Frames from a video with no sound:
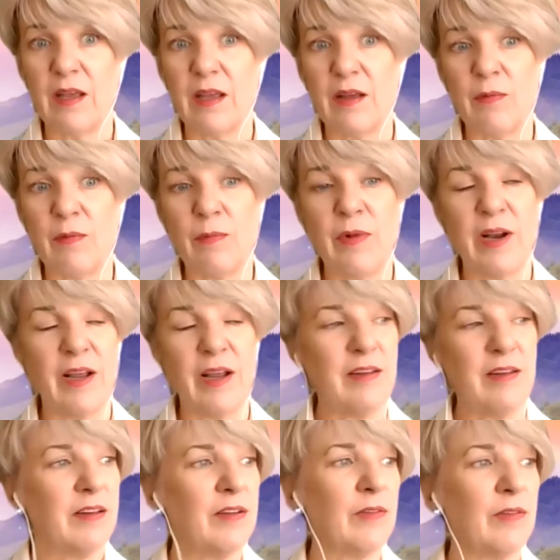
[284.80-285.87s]
And what I
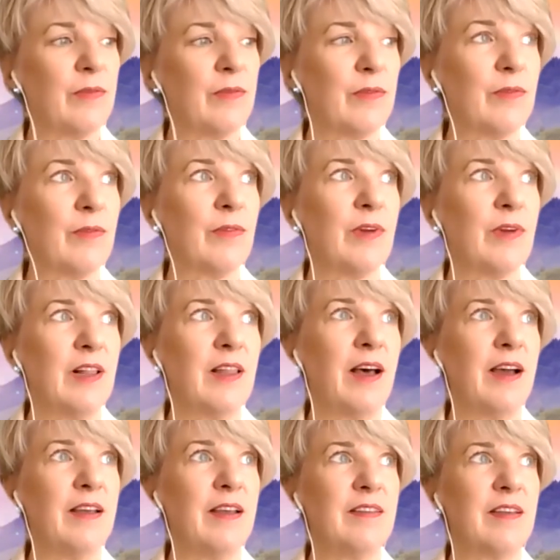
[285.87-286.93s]
didn't
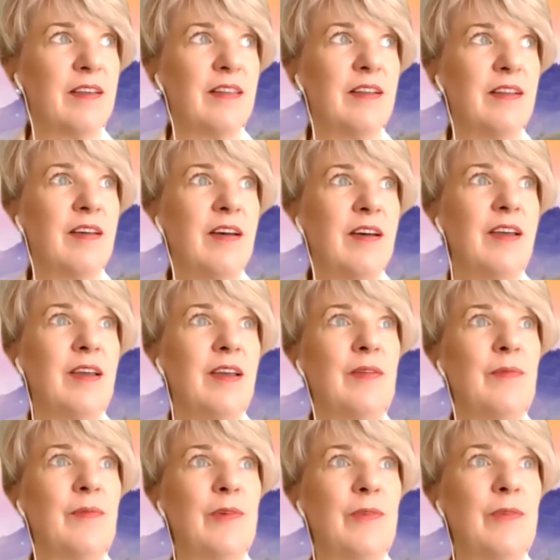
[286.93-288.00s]
realize at the
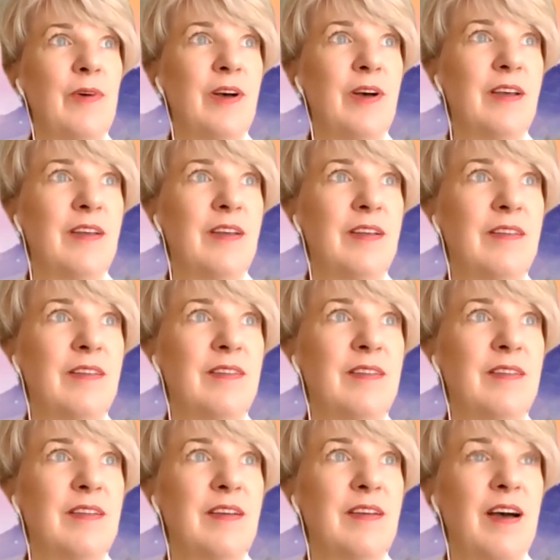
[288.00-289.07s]
time was
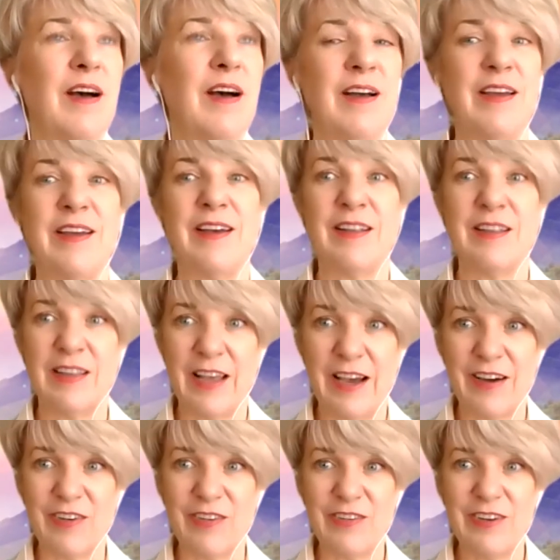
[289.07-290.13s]
I
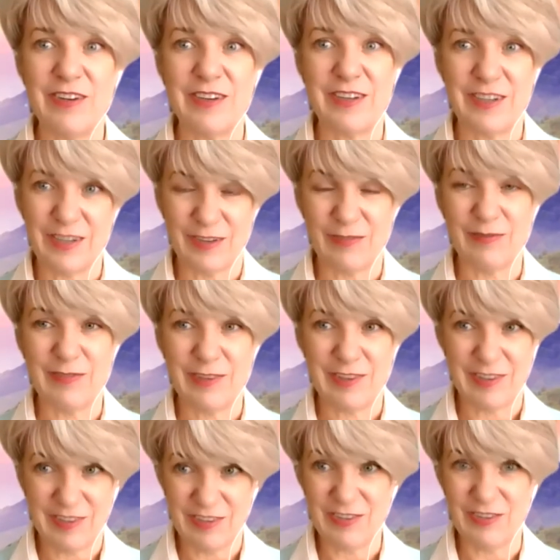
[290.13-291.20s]
allowed him
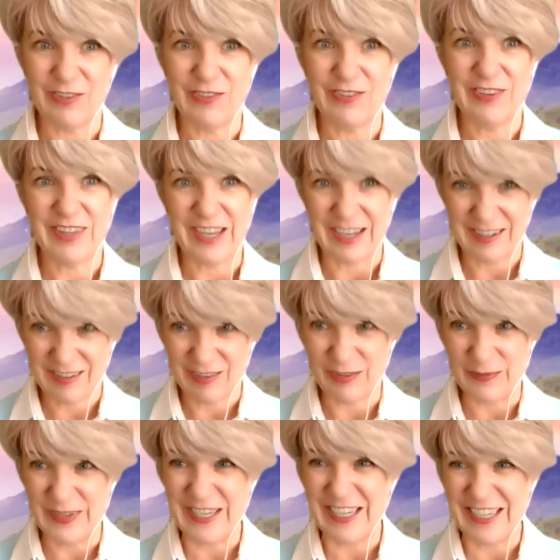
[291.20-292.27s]
to do that to
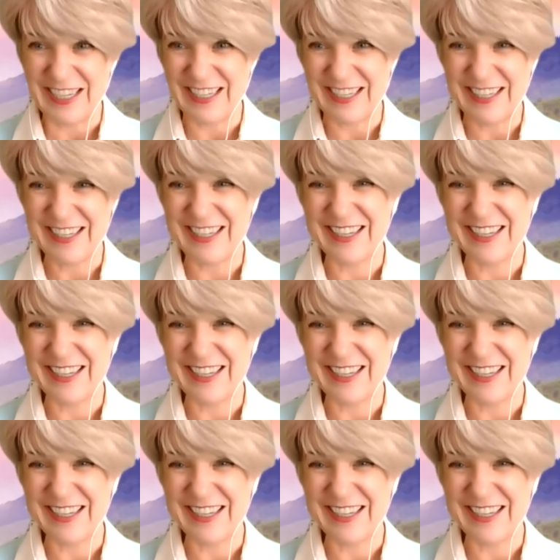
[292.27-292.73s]
me.